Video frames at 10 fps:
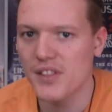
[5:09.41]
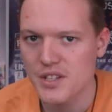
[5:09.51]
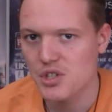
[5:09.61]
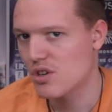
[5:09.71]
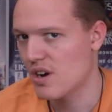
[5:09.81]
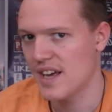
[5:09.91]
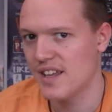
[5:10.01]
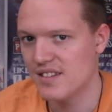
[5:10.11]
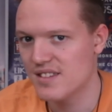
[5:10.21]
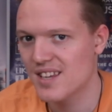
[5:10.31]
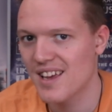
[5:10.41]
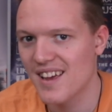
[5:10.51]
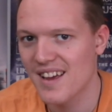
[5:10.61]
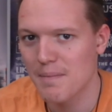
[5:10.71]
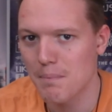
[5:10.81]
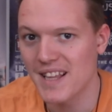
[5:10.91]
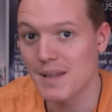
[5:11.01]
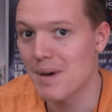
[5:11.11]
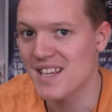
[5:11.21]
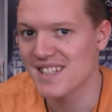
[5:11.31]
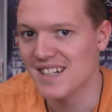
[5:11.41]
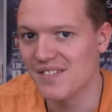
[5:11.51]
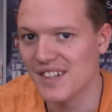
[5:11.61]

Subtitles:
Let's try and make the best out of